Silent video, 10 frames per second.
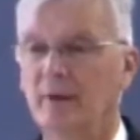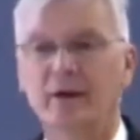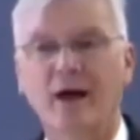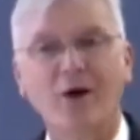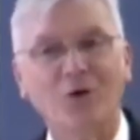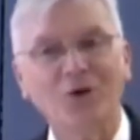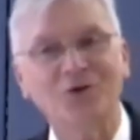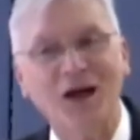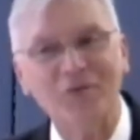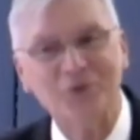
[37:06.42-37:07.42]
only
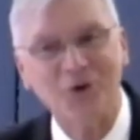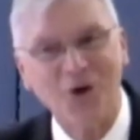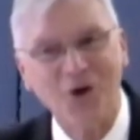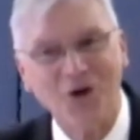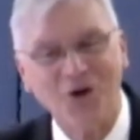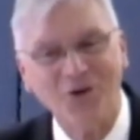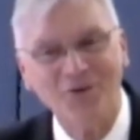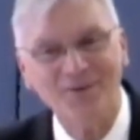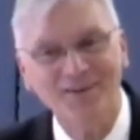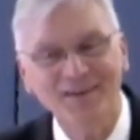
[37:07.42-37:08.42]
died for all,
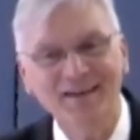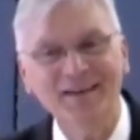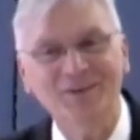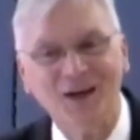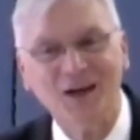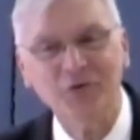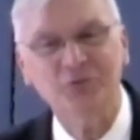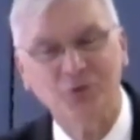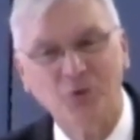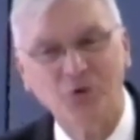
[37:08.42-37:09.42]
he died
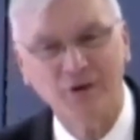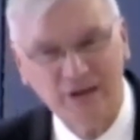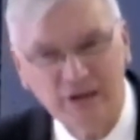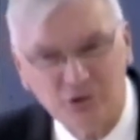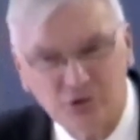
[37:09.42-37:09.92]
for each